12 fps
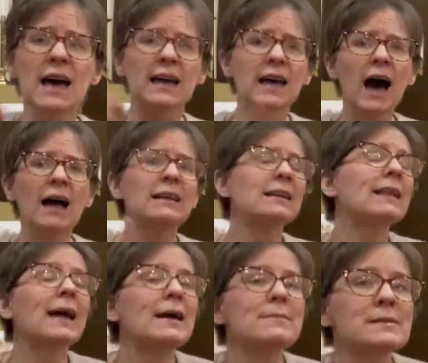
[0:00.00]
God
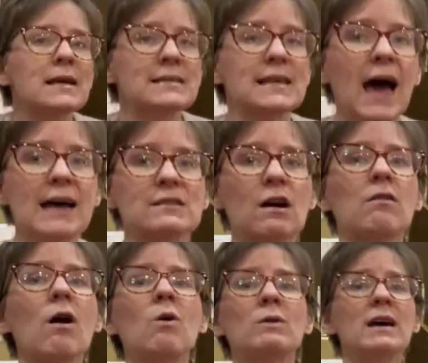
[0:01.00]
claims us as our
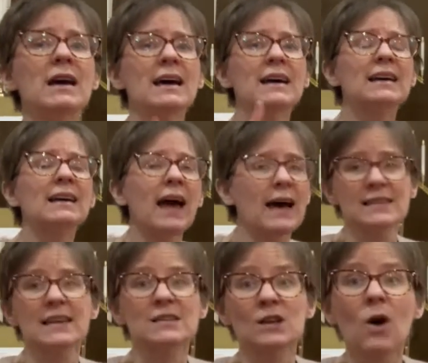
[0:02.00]
own, as
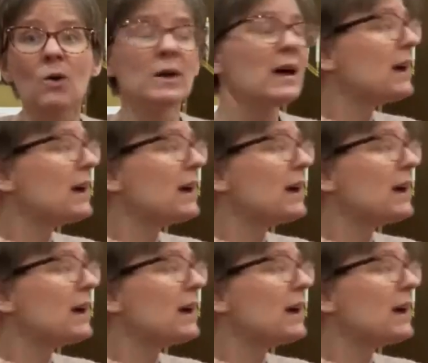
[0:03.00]
his own.